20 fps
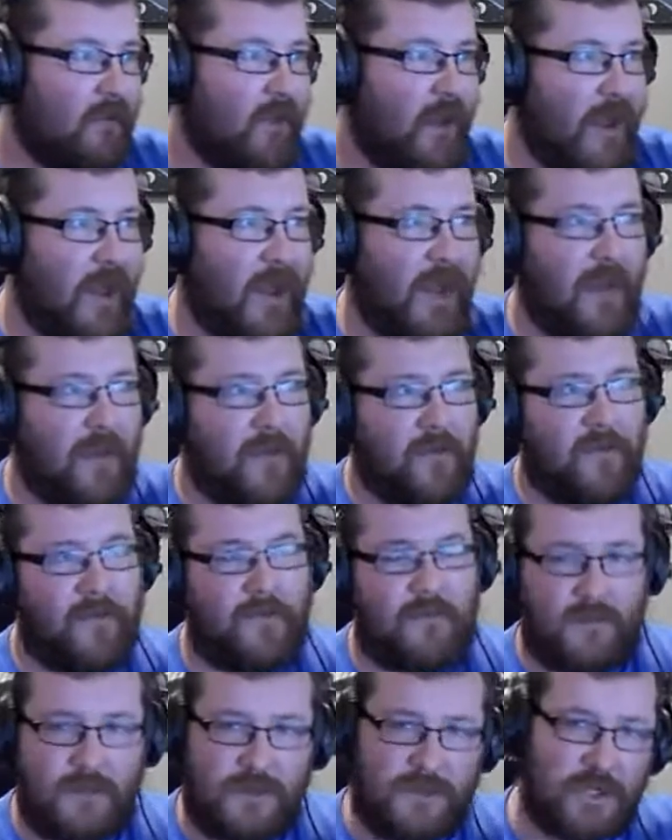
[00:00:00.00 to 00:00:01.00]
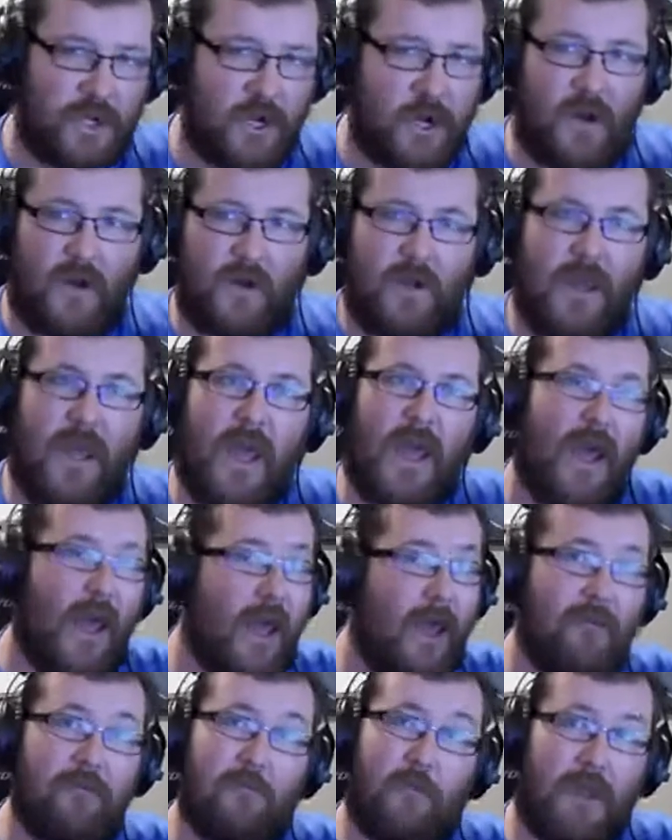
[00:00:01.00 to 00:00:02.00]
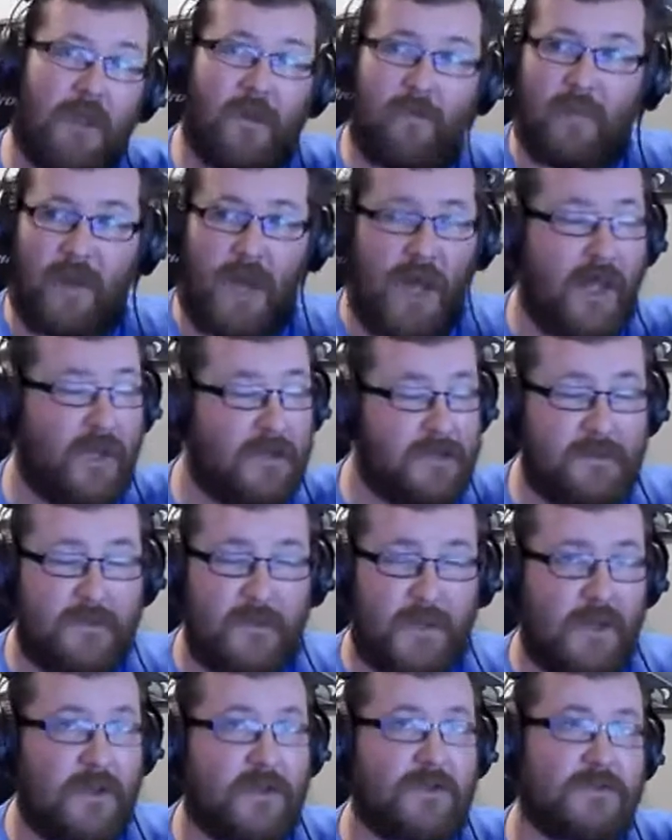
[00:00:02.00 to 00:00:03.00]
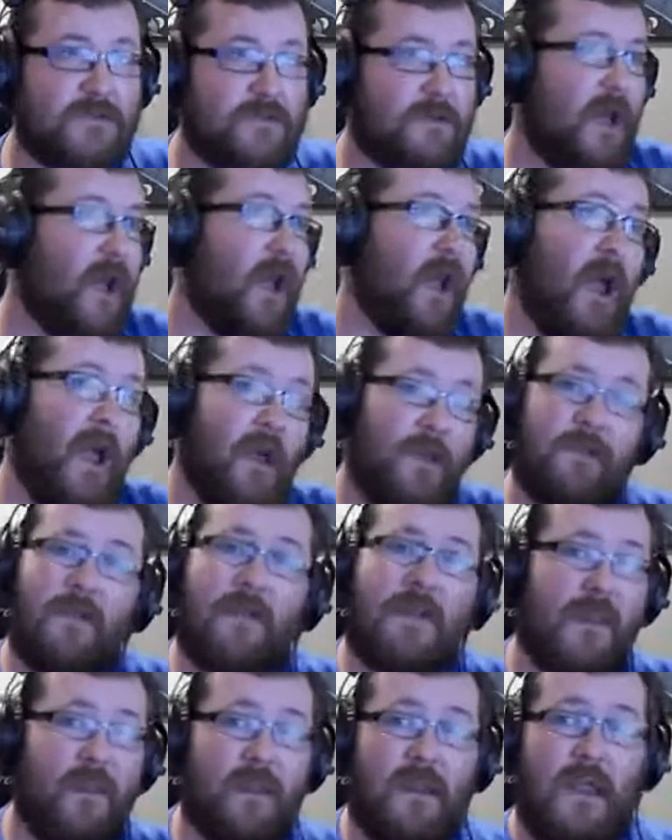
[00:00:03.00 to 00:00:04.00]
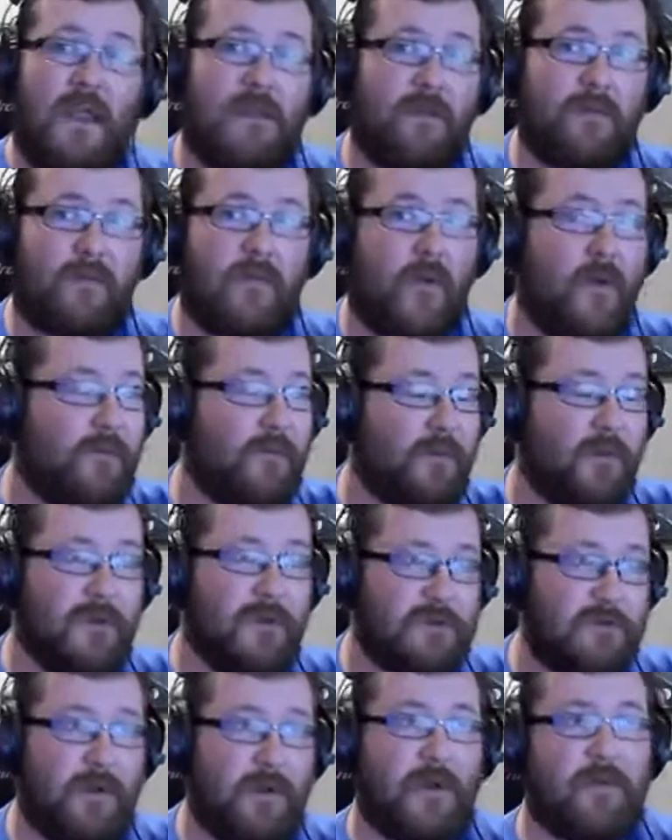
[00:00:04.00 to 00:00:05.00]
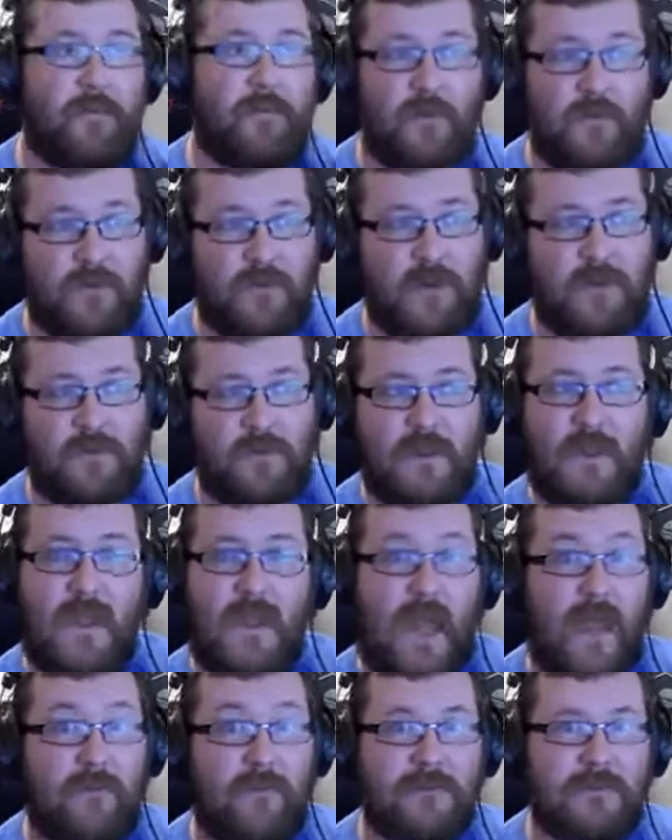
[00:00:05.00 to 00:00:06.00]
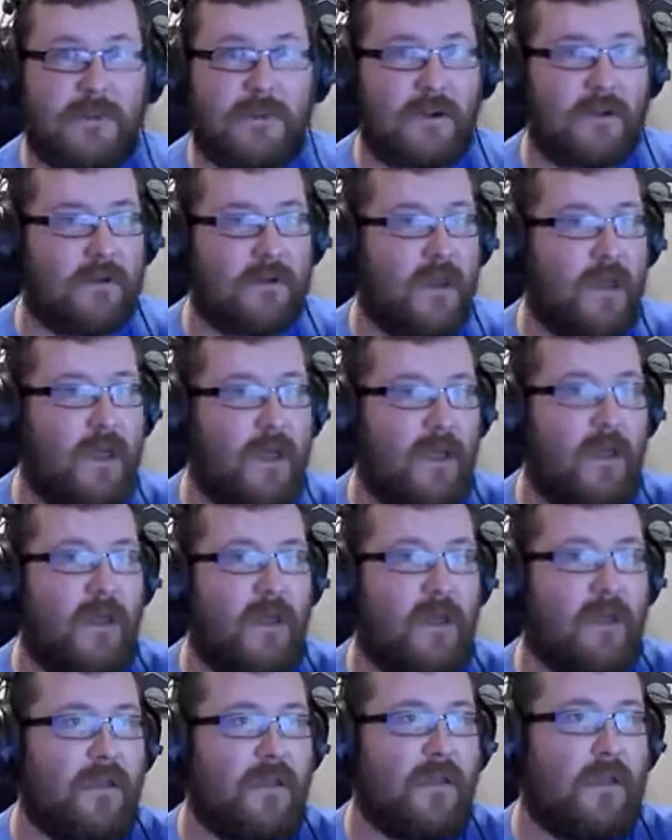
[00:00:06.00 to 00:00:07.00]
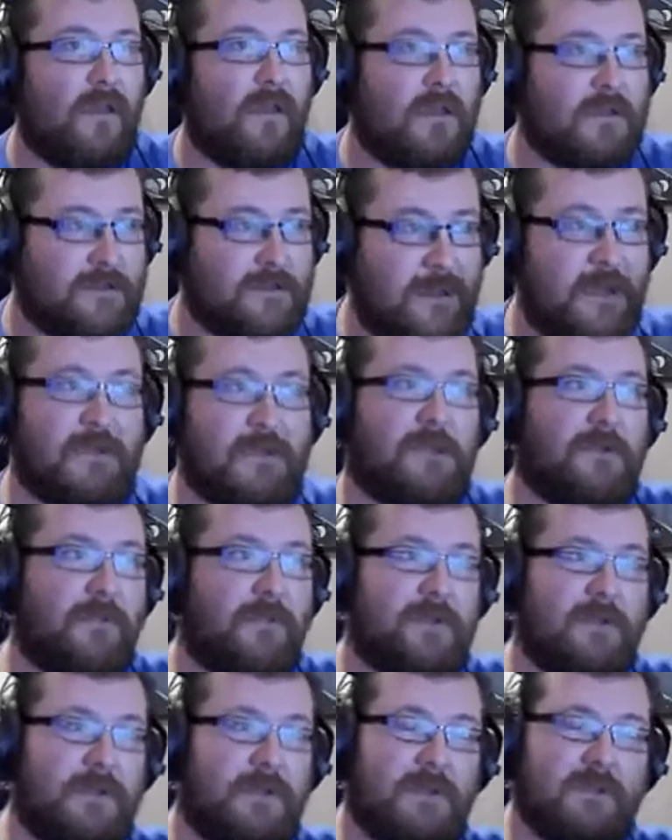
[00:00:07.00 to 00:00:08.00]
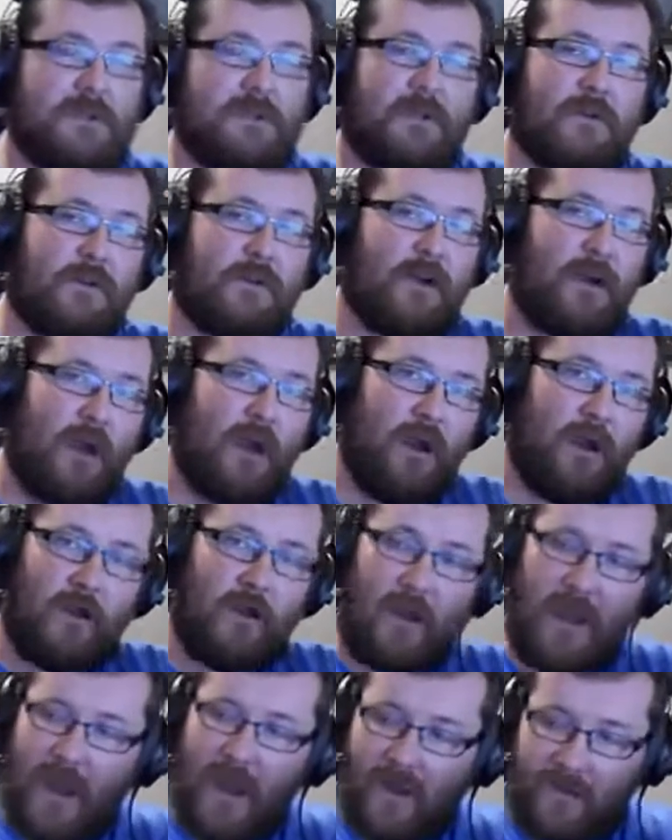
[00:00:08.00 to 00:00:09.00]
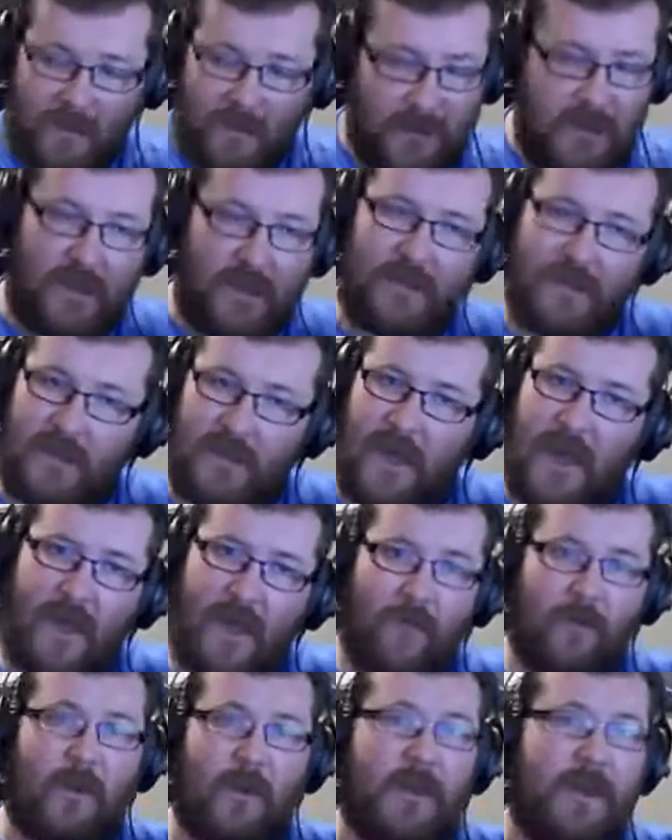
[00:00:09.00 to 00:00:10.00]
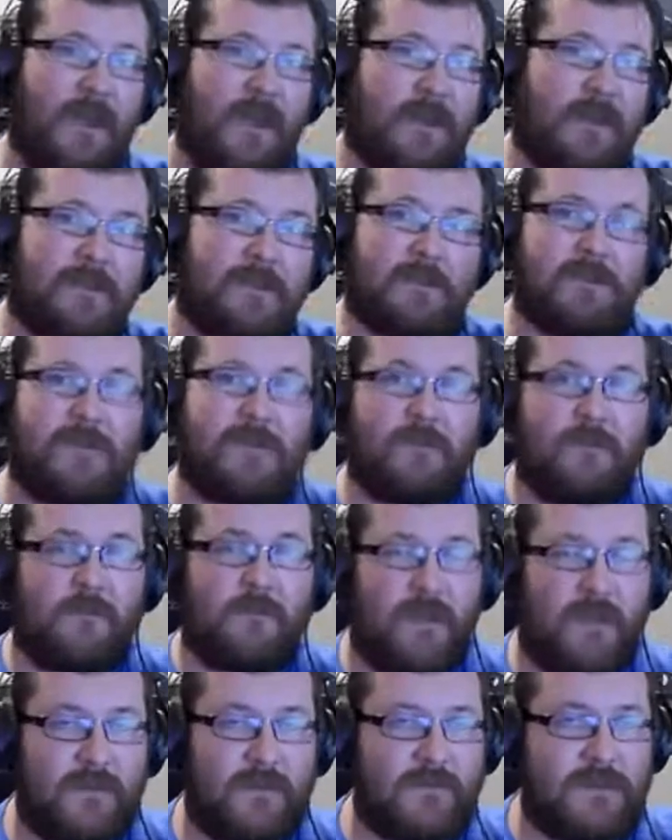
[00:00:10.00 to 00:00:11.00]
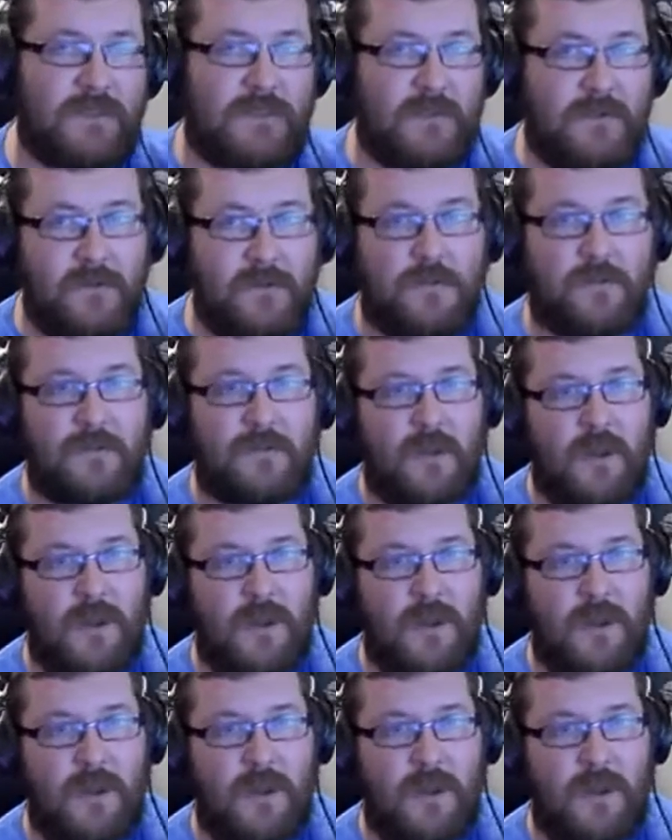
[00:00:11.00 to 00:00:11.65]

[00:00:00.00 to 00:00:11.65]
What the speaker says: And sure, yeah, I have a bit of bias because I think Endgame overall is a better movie than Avatar, especially when you consider everything that went into the MCU